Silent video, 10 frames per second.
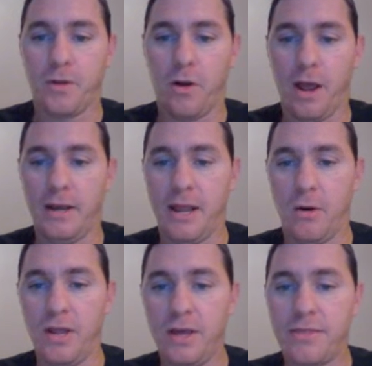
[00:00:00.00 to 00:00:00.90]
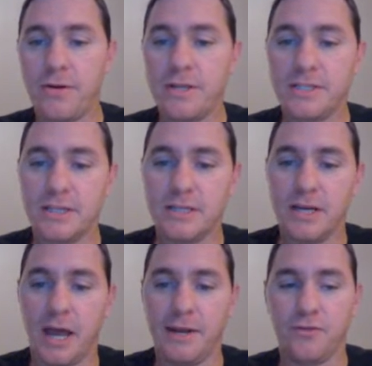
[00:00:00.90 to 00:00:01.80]
All right, now in a 30,
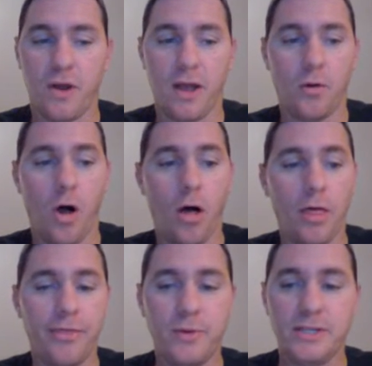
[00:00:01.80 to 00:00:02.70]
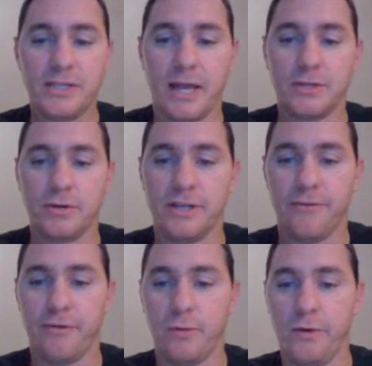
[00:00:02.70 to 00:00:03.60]
60, 90 triangle, all three sides are
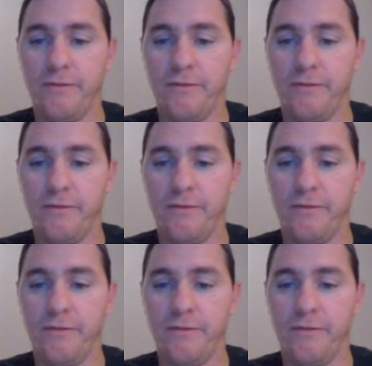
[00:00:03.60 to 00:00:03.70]
different.